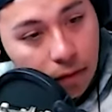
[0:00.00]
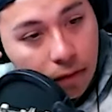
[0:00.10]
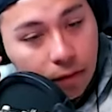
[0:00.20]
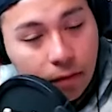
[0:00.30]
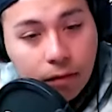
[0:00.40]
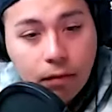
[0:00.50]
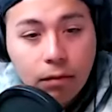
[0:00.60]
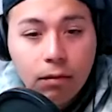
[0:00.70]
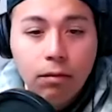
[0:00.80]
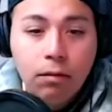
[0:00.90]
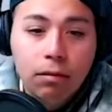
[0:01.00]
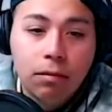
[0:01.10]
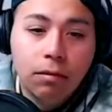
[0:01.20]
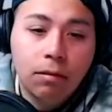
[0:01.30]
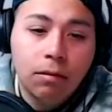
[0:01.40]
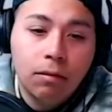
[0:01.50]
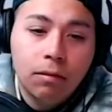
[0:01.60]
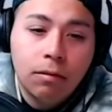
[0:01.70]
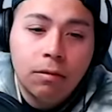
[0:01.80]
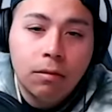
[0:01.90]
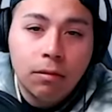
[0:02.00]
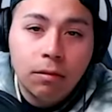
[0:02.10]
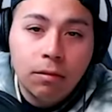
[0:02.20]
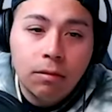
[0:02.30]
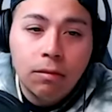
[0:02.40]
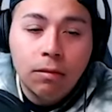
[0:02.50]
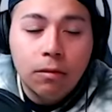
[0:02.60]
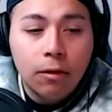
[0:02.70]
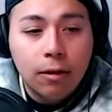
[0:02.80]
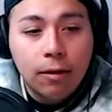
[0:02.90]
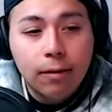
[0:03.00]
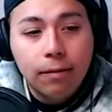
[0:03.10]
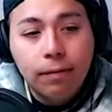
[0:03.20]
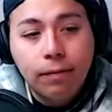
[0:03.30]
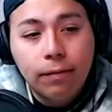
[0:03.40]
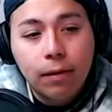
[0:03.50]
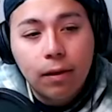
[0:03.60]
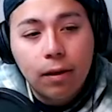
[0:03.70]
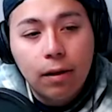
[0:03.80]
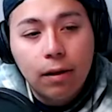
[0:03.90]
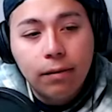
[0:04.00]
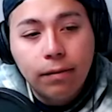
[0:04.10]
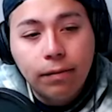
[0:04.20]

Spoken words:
The person shown says nothing.